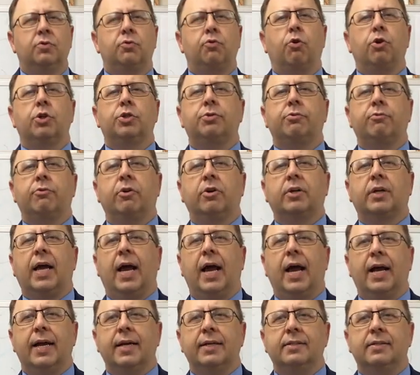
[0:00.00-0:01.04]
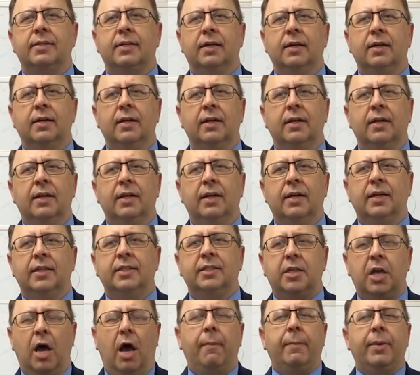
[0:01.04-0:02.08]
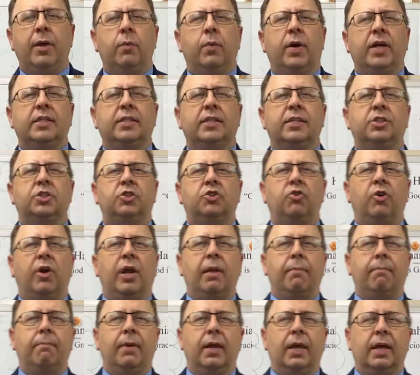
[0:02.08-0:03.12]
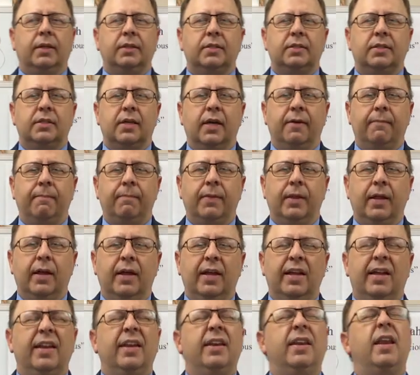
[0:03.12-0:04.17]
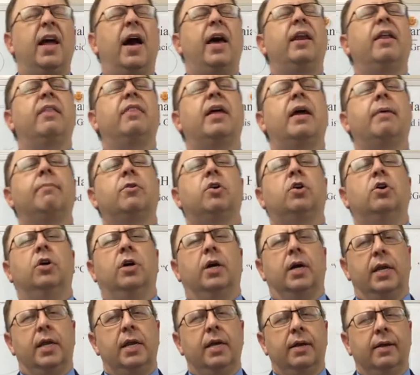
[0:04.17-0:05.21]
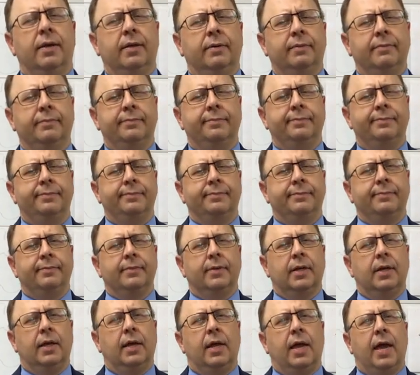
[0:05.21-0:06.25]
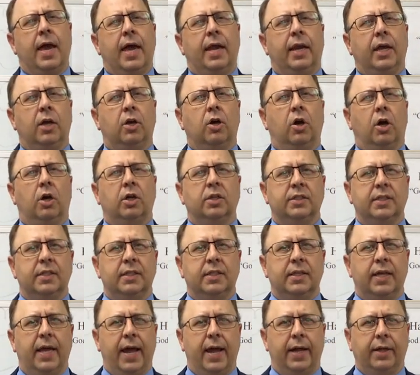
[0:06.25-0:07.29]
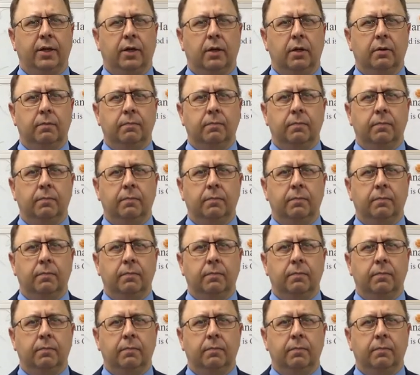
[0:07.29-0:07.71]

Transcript: sorcerer guys Tell me what this dream means. None of them could. And he calls in Daniel.